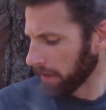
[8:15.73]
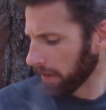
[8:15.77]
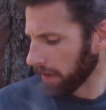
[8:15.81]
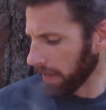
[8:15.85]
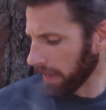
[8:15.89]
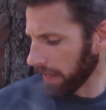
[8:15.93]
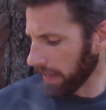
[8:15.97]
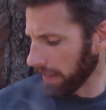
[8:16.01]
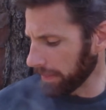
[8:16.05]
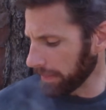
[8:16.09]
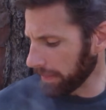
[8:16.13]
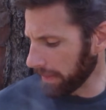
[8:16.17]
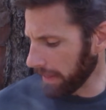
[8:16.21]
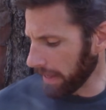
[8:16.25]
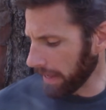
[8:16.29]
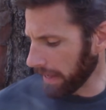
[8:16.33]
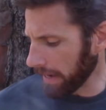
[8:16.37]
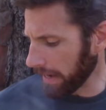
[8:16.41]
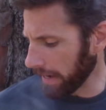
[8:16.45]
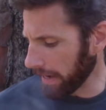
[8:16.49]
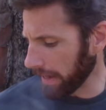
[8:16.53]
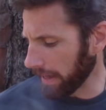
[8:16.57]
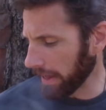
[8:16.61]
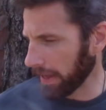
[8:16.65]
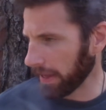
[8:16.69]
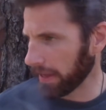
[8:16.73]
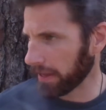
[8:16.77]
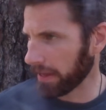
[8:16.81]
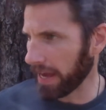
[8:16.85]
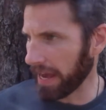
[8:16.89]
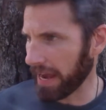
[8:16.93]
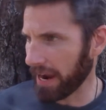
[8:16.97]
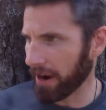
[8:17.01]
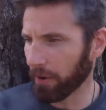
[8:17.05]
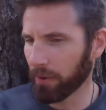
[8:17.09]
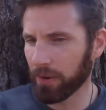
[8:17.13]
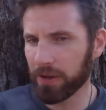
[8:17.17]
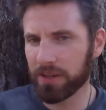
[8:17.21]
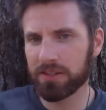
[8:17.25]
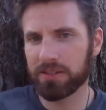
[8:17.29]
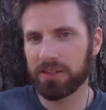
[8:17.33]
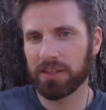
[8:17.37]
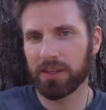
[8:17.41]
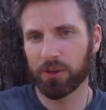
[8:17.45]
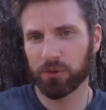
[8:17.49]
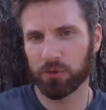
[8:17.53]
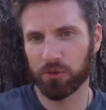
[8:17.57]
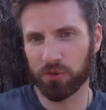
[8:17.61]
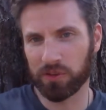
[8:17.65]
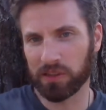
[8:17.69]
And then Aries
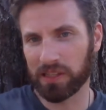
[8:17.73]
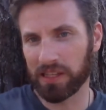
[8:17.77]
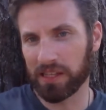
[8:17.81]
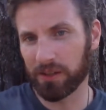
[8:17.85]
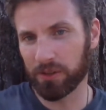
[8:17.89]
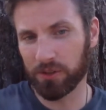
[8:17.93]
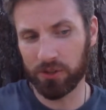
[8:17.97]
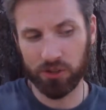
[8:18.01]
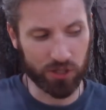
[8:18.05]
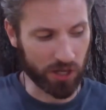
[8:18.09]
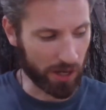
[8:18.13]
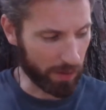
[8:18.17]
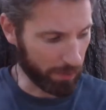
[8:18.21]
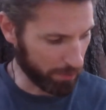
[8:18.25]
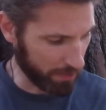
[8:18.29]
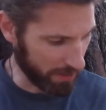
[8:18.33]
deals with leadership